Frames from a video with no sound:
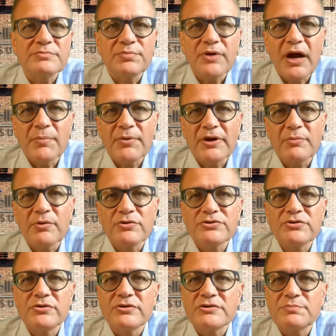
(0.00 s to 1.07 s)
property
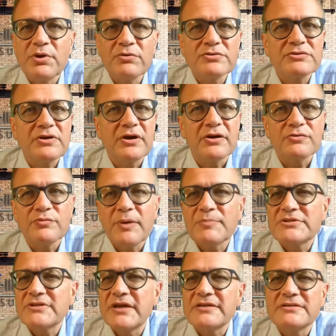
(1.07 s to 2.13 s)
brochures, postcards,
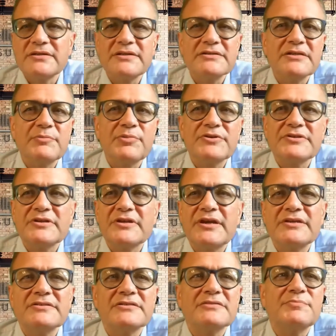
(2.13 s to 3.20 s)
websites, listing
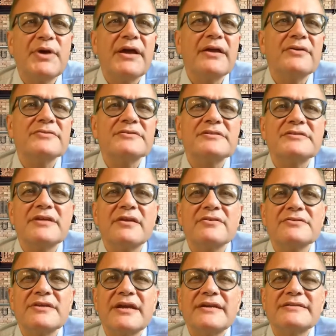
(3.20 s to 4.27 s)
presentations, buyers and
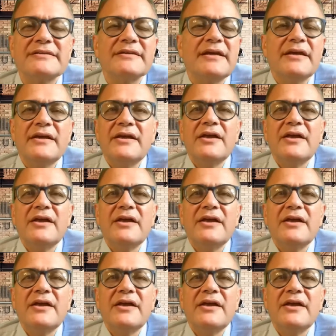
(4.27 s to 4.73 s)
sellers guides, and